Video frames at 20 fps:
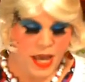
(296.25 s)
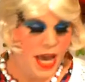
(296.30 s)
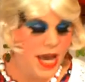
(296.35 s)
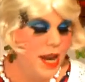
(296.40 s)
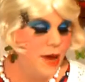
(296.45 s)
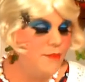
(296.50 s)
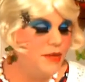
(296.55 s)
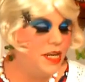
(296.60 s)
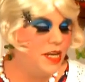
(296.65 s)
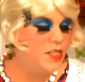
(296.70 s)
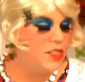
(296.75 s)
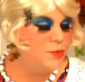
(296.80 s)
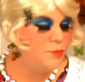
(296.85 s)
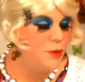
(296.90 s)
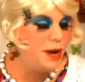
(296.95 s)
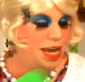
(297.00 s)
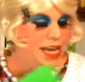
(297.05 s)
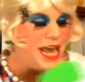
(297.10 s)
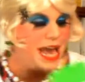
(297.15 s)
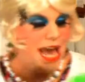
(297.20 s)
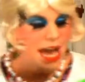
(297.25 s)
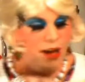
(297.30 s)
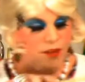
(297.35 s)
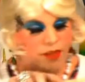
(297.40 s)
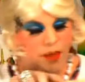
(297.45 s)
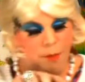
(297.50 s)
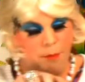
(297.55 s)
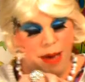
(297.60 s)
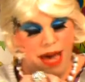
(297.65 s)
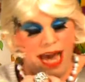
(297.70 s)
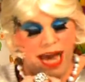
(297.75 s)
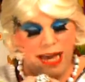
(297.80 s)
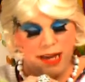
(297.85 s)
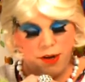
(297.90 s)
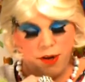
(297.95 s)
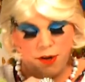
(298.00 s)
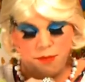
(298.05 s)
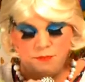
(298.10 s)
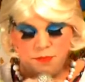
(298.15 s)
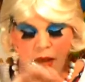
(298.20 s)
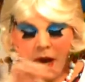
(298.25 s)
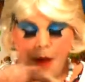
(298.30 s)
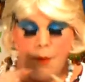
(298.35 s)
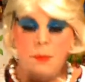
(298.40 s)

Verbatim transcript: And I'm going to spread out the batter,